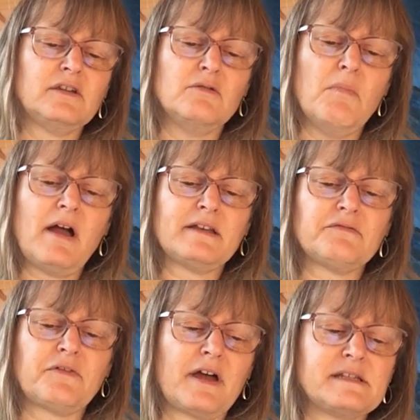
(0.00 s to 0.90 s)
You might
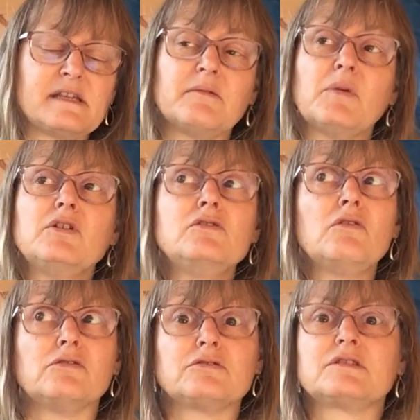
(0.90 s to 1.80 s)
find him
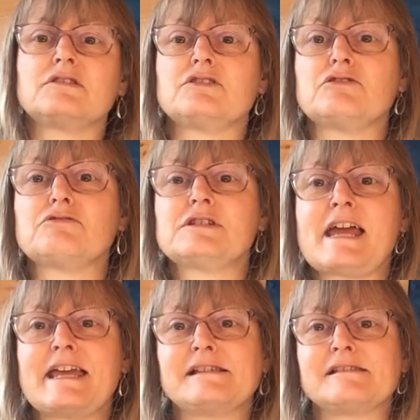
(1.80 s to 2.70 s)
not to your
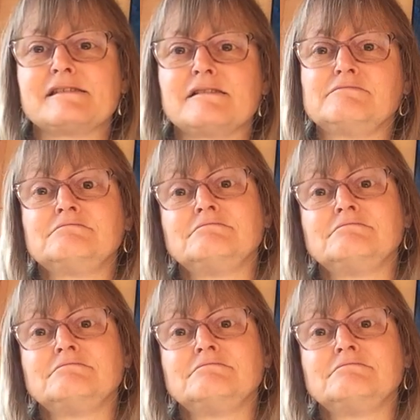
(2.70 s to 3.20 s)
taste.